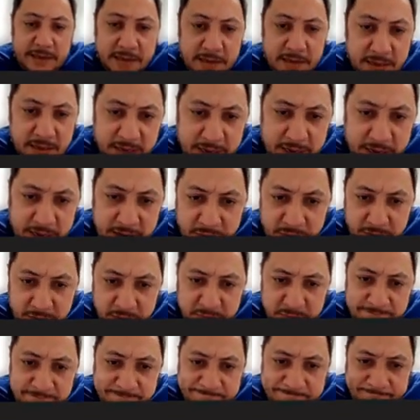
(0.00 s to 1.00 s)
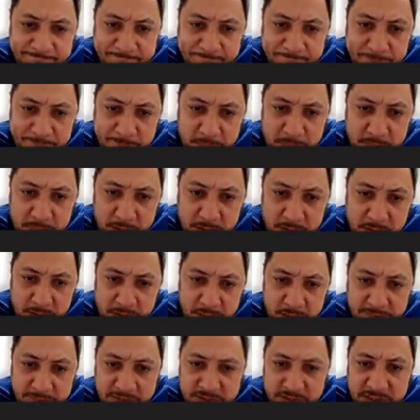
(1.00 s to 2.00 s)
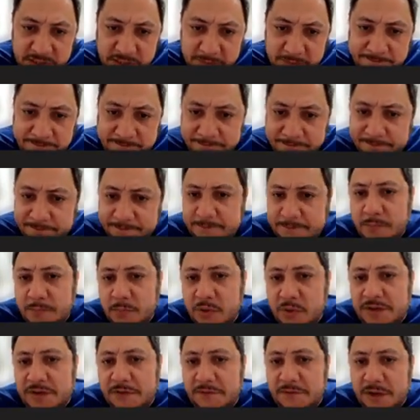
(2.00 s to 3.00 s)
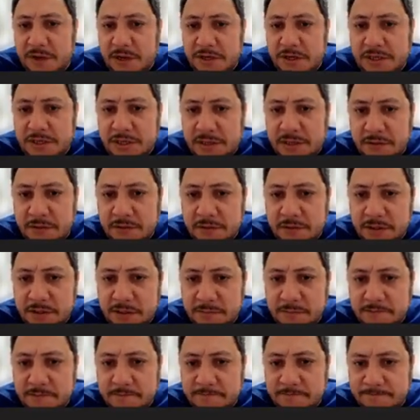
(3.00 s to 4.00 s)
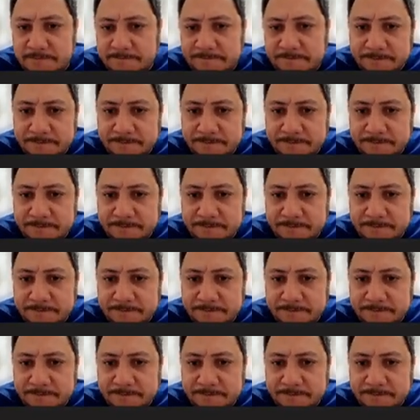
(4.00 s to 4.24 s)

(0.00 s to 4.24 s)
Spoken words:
will give some motivation and some